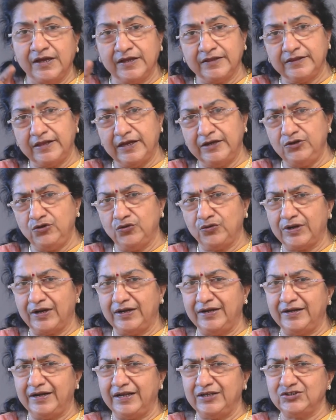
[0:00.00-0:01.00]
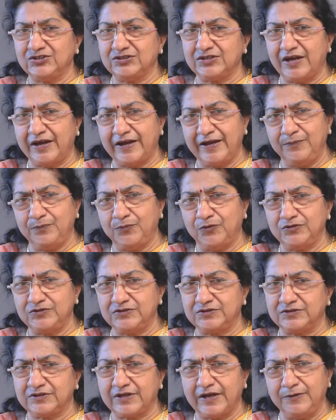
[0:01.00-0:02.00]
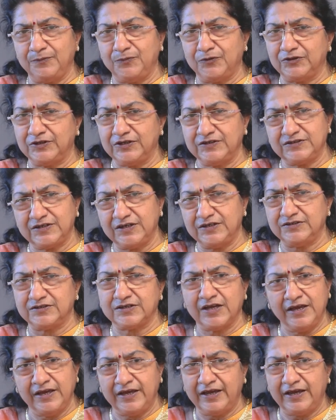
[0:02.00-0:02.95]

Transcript: then you can test the hypothesis